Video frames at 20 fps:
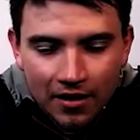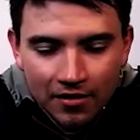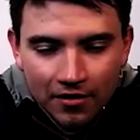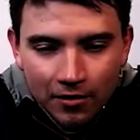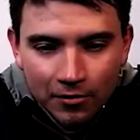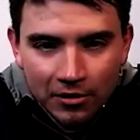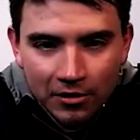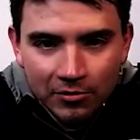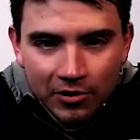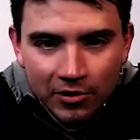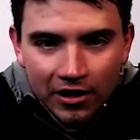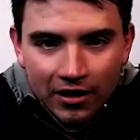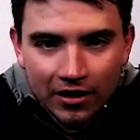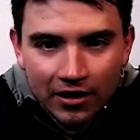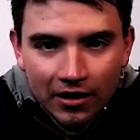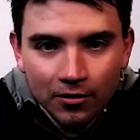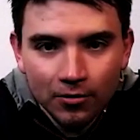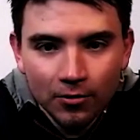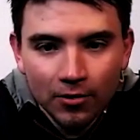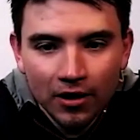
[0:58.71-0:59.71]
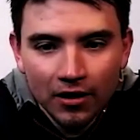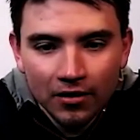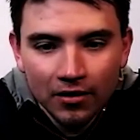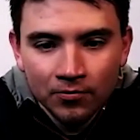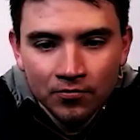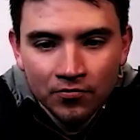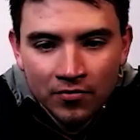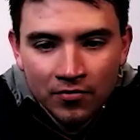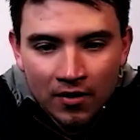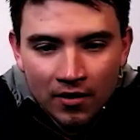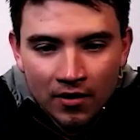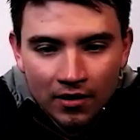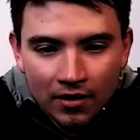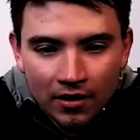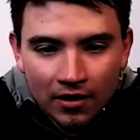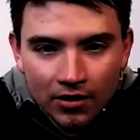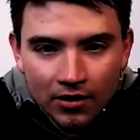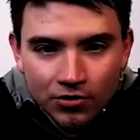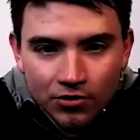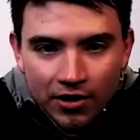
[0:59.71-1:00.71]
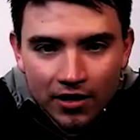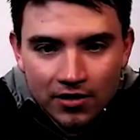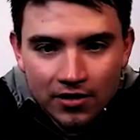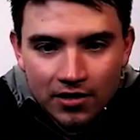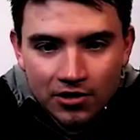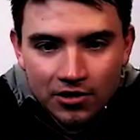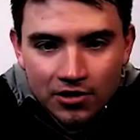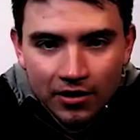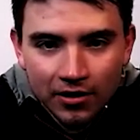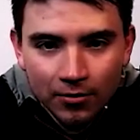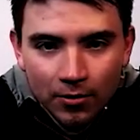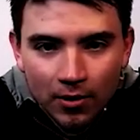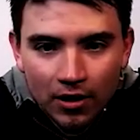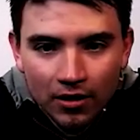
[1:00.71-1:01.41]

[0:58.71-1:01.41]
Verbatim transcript: I thought we were breaking out well, transitioning